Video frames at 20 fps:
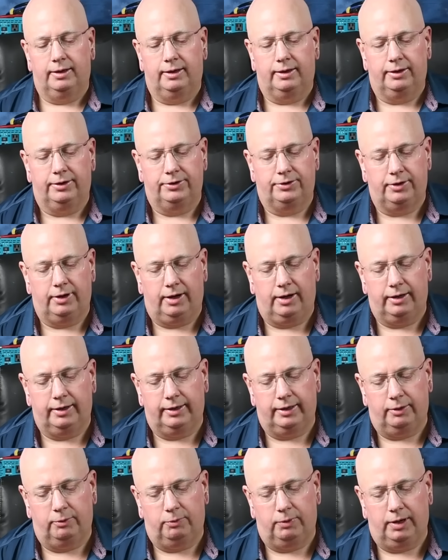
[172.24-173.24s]
Uh, Yad
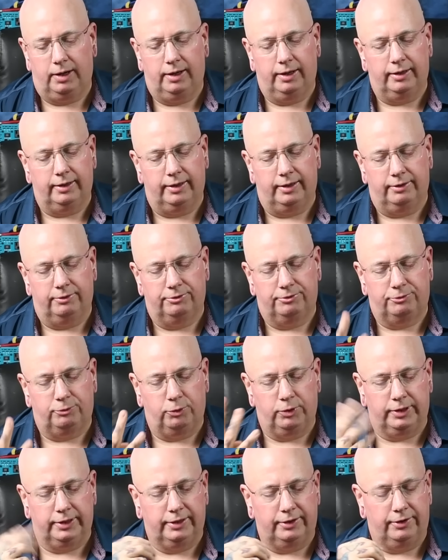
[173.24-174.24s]
He Wahe,
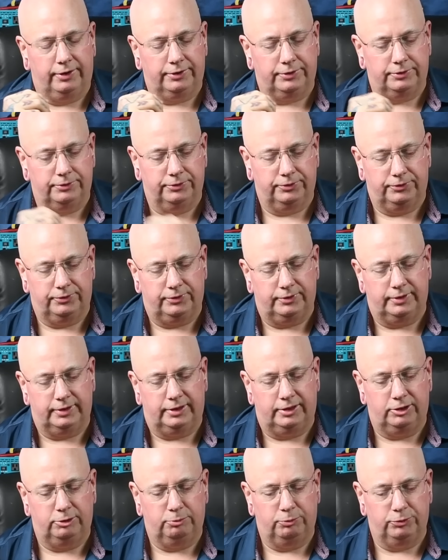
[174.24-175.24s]
four characters in
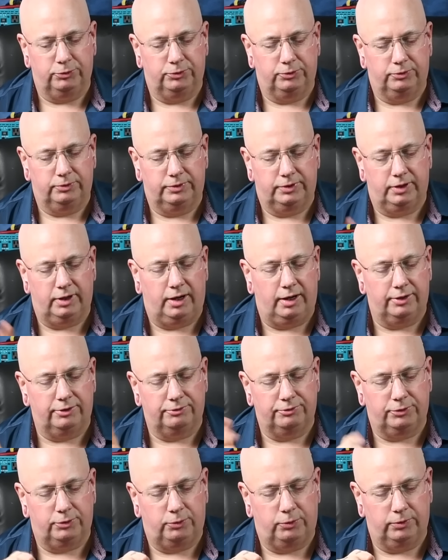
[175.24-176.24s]
Hebrew. Yad,
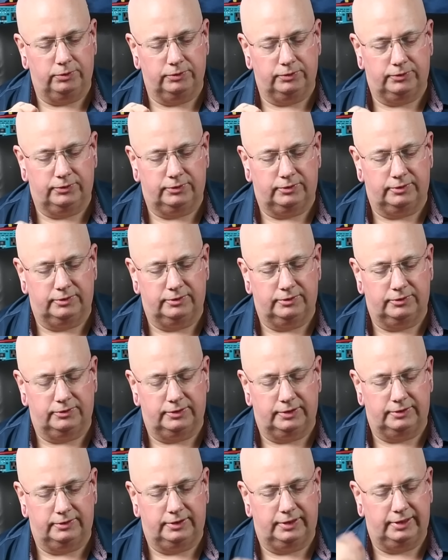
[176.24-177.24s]
of course, is
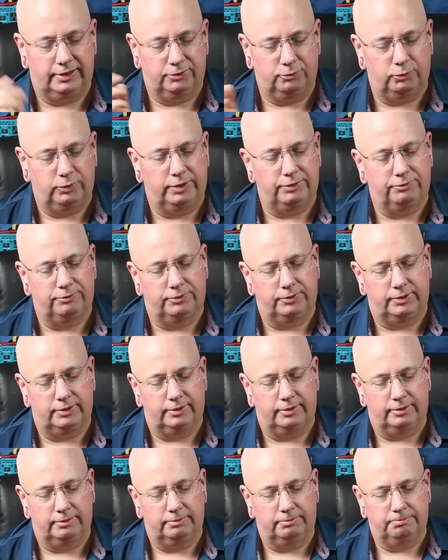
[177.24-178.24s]
a 10
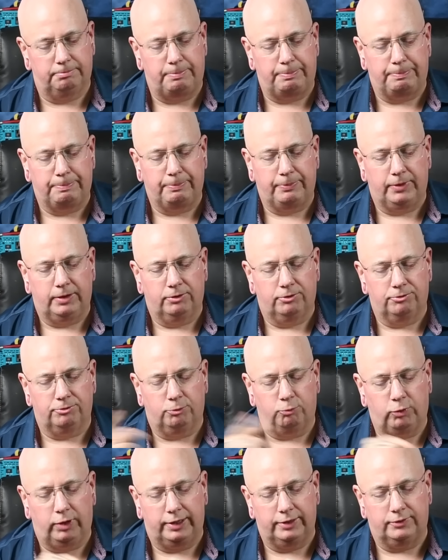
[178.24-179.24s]
red
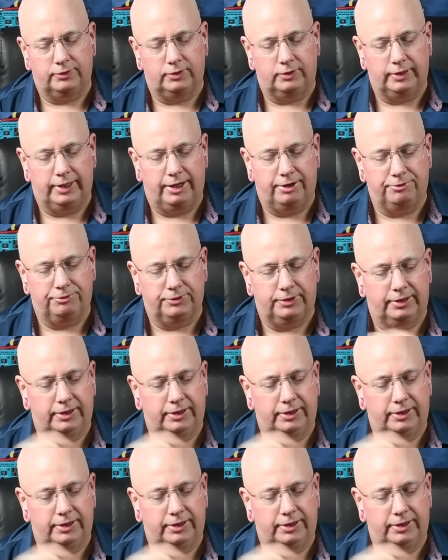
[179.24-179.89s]
from right to left.